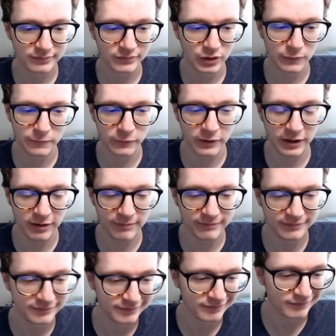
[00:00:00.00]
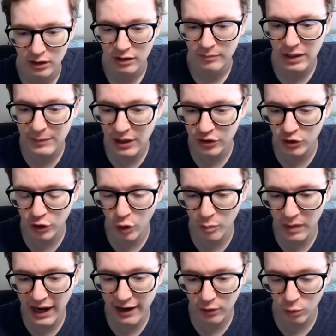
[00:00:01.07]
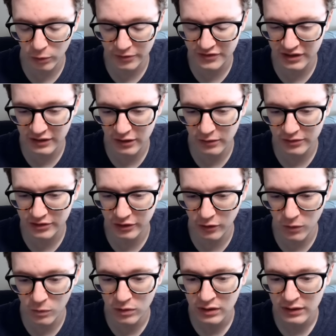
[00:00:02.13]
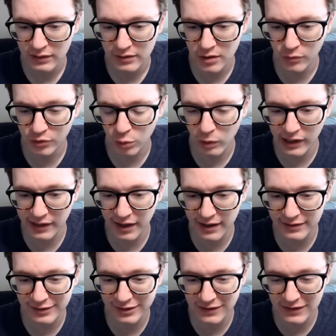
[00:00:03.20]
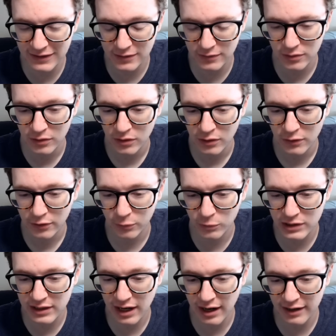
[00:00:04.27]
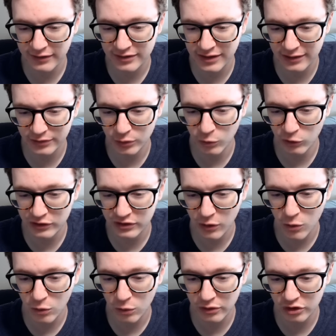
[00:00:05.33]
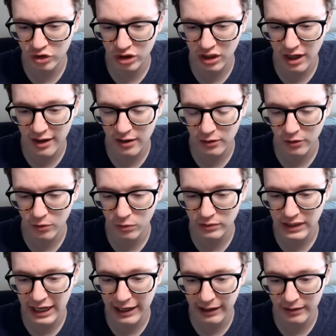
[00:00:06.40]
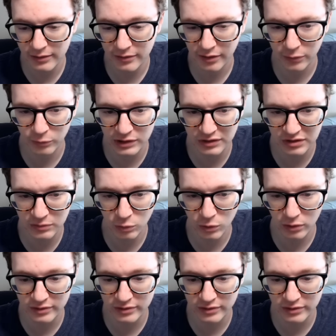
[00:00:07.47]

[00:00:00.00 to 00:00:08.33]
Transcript: Good for him. Maybe I should go backwards here. So, 2019, 3 guys, St. Louis, Oakland, Chicago, had 3 D-War